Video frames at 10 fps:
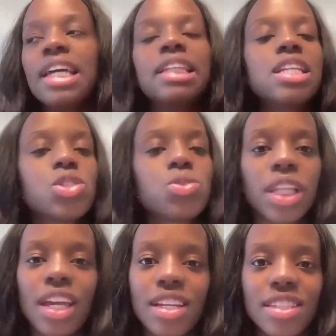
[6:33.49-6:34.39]
this
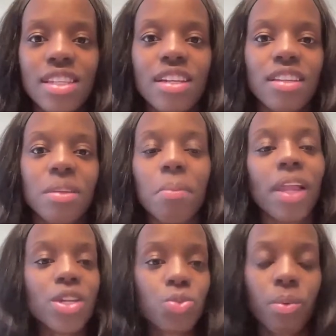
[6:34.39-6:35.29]
really isn't the
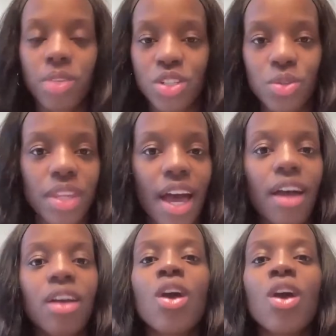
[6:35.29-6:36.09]
place where we do that.